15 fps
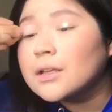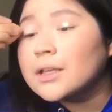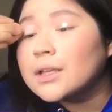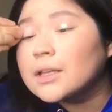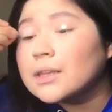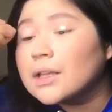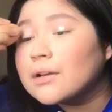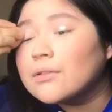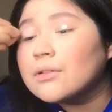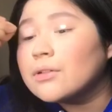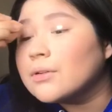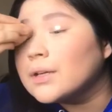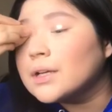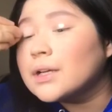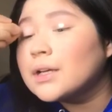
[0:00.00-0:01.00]
like that real
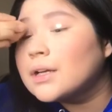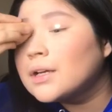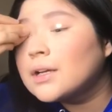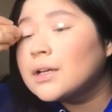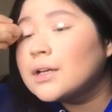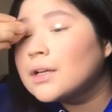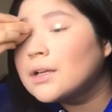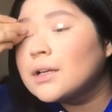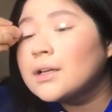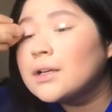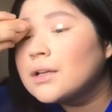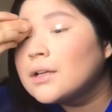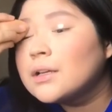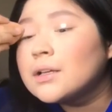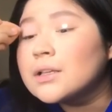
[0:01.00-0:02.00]
quick.
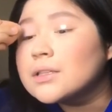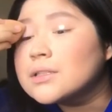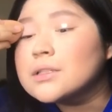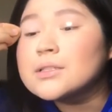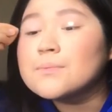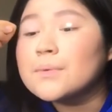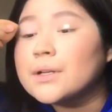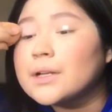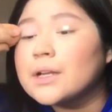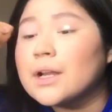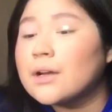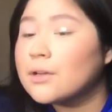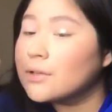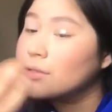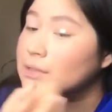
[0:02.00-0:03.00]
Just spread it
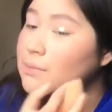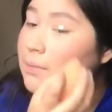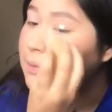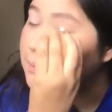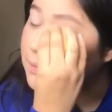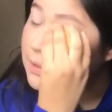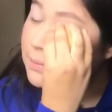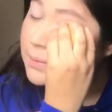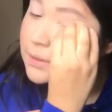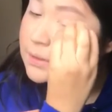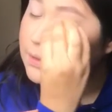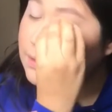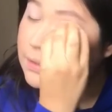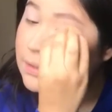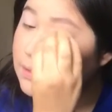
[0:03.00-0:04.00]
out using my beauty
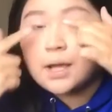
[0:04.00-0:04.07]
blender.